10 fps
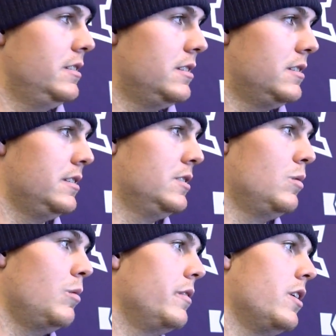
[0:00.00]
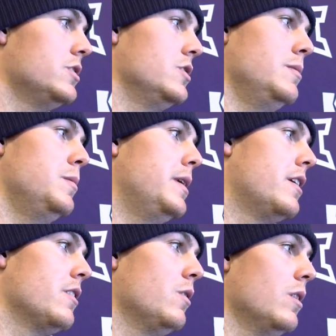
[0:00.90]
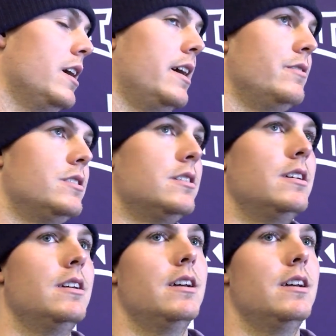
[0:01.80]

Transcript: this is what we've all dreamed about our whole lives.